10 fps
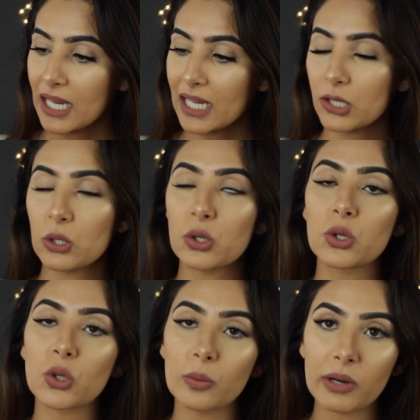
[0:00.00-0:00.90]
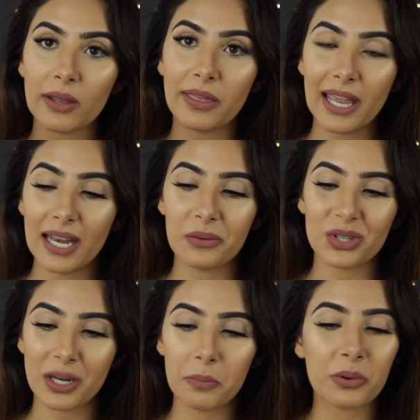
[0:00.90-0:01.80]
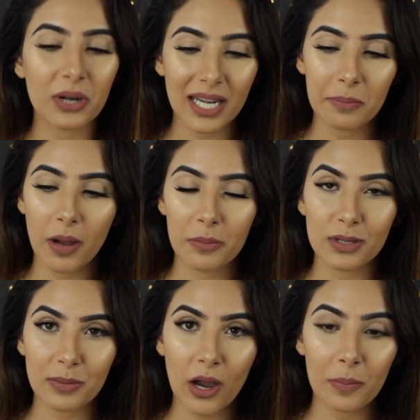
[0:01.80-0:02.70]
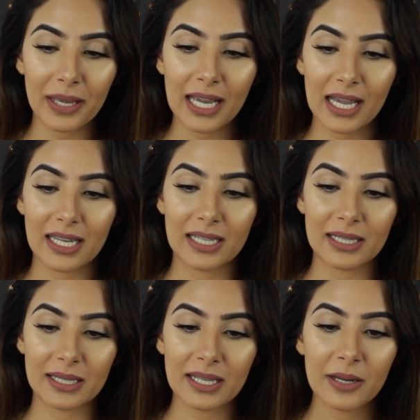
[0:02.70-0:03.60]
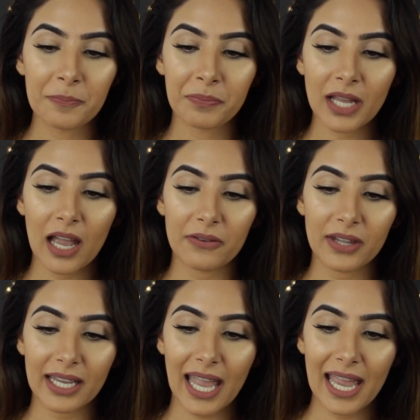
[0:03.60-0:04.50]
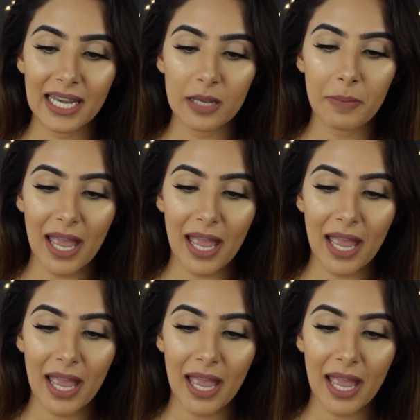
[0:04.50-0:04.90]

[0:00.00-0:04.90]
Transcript: is super thin, which I'm pretty bummed about because I feel like any